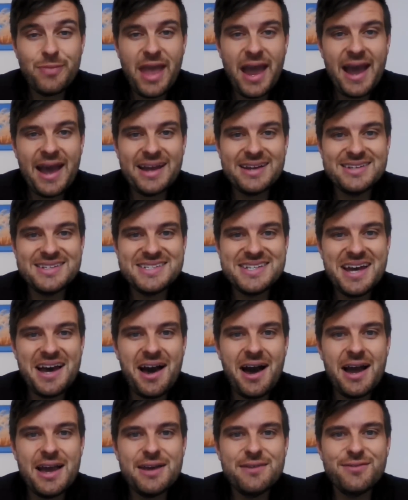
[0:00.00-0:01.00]
and
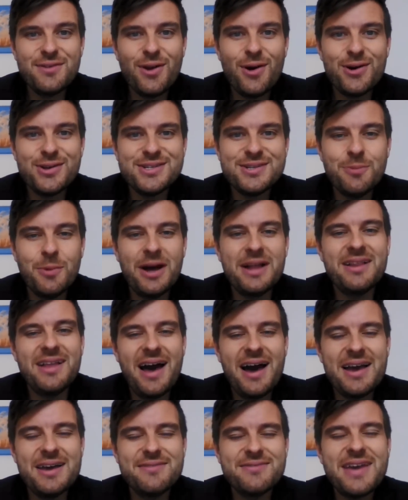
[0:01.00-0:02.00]
I
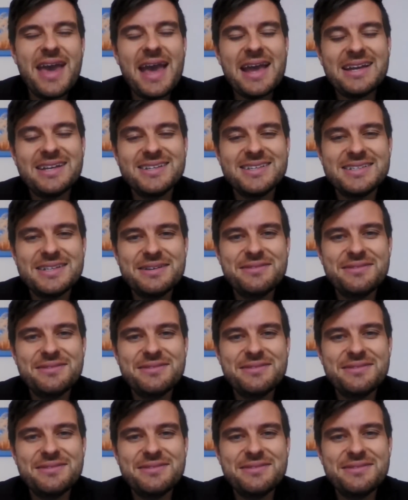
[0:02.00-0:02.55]
have gained,